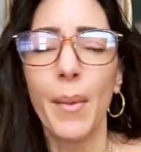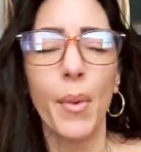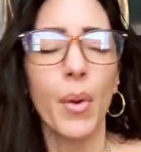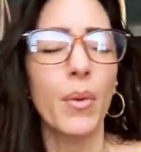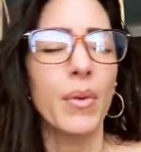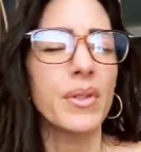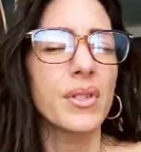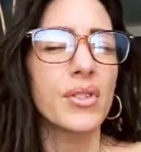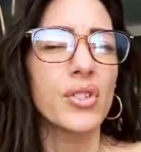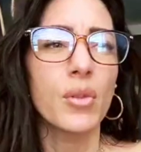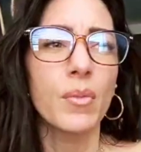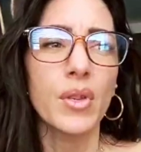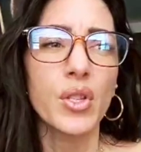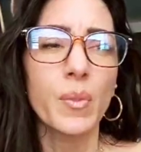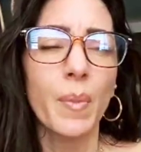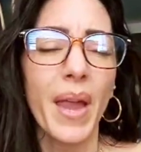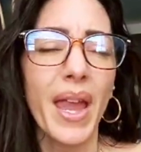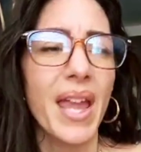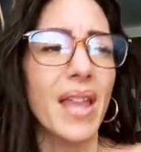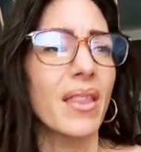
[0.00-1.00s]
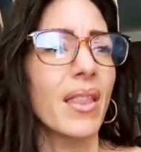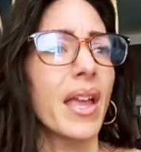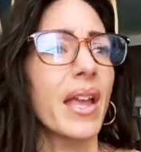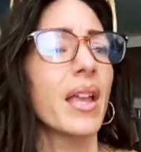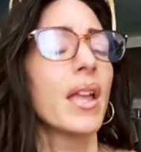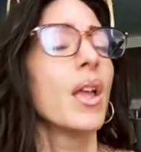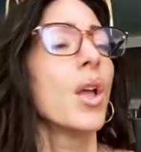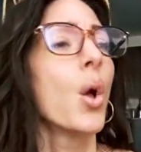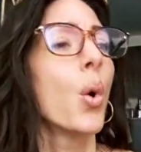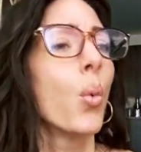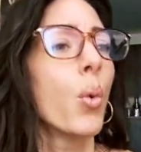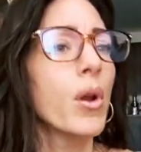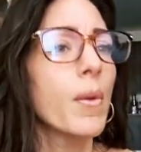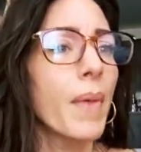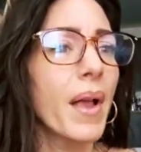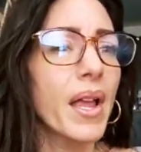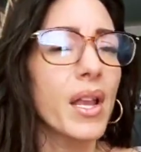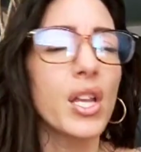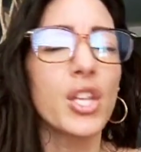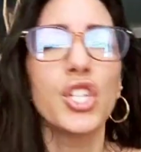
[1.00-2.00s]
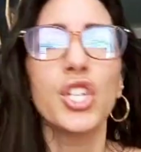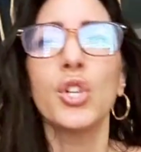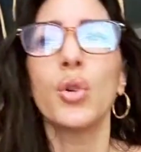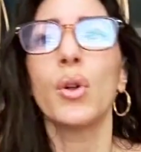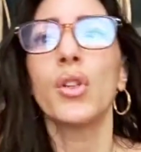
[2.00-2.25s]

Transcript: I'm always in so much pain, like, what am I going to do?